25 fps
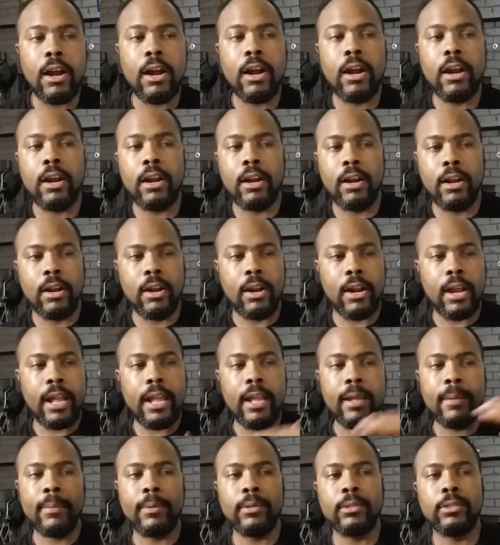are
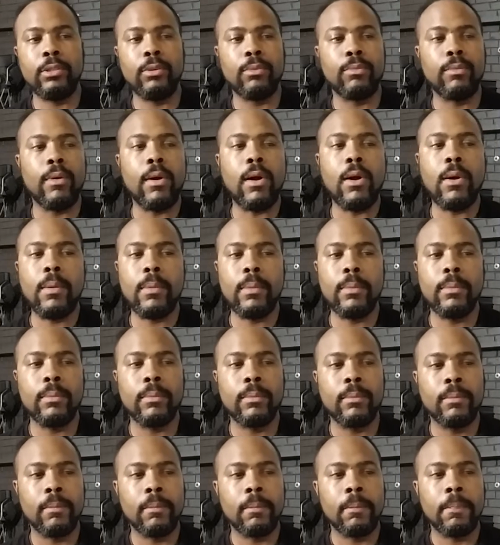able to roam
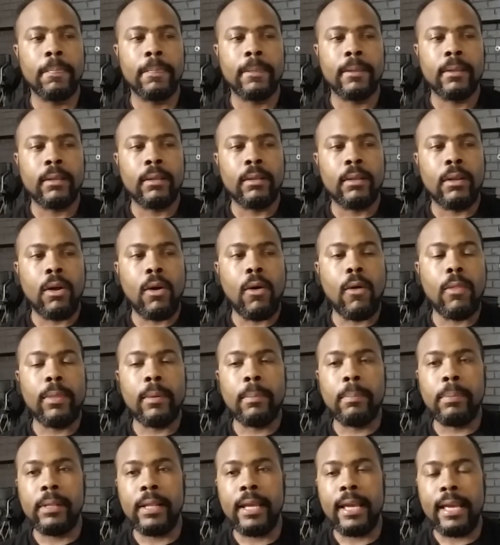on
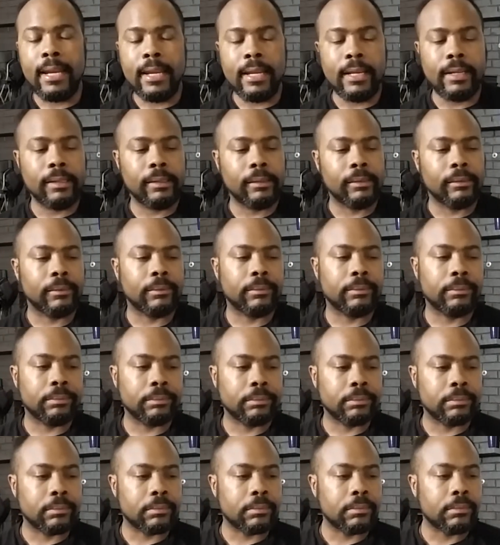the planet,
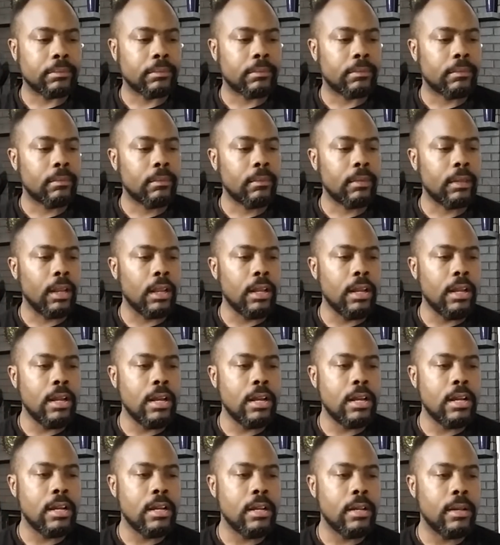
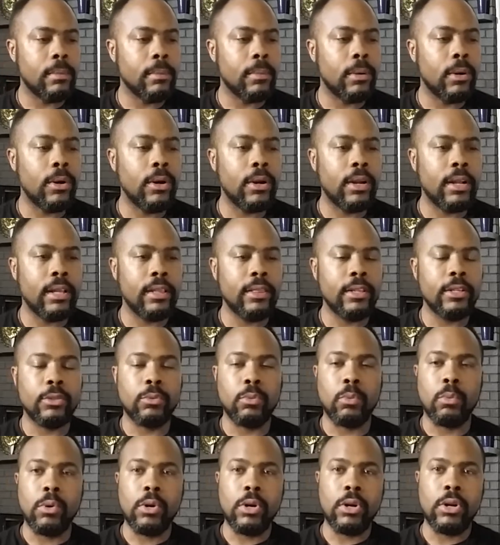or in
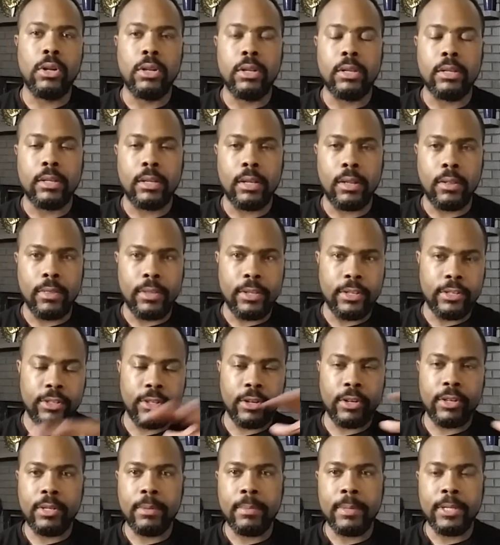this world, in this
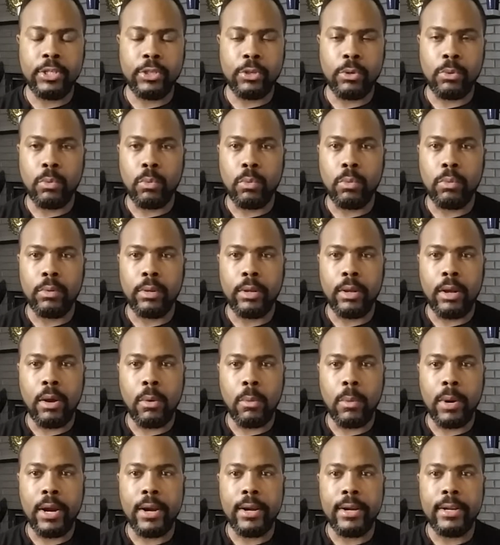third dimension
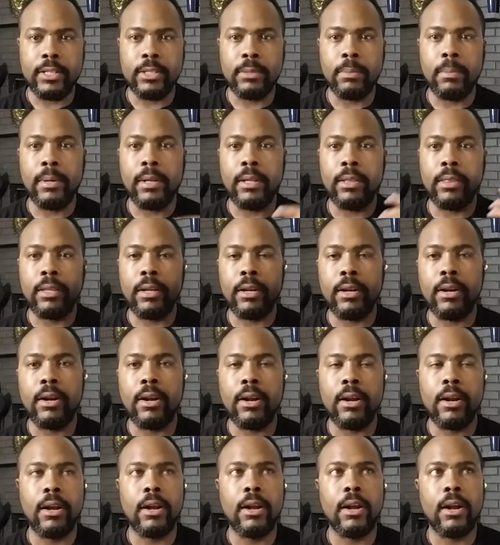awareness, but
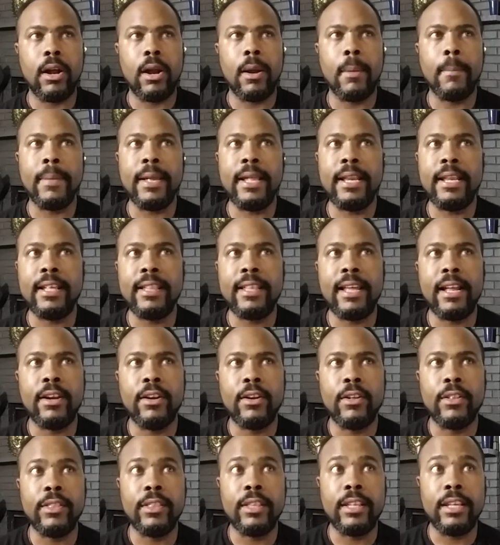there are many that
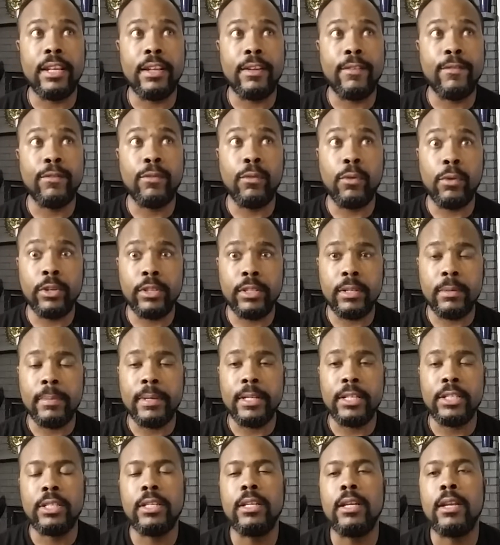are in the fourth
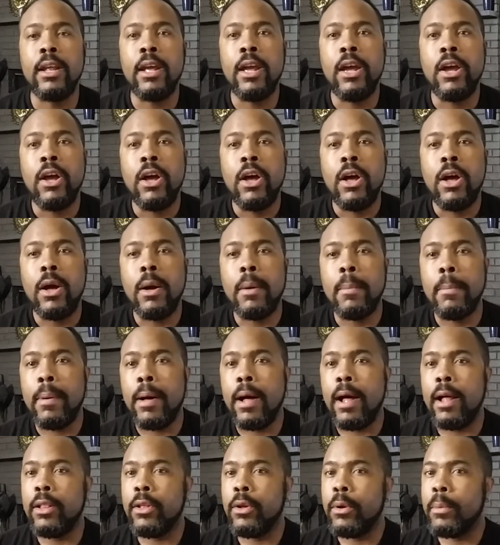dimension,
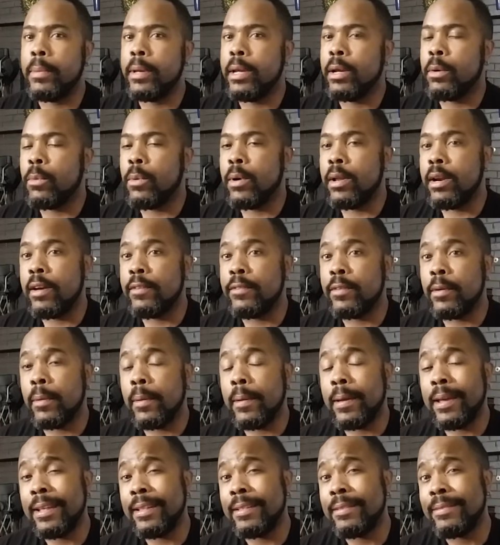Apollo being one of
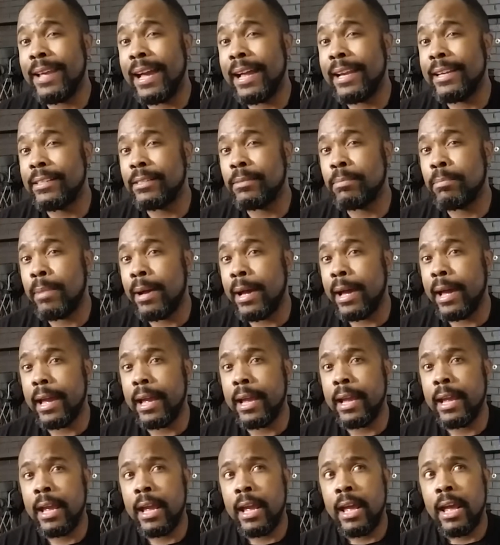them. And that is
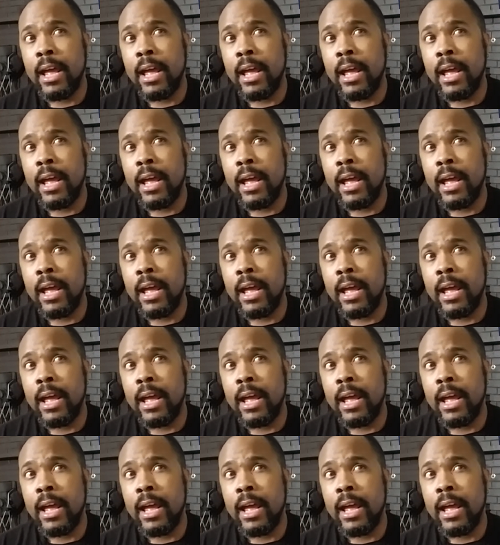my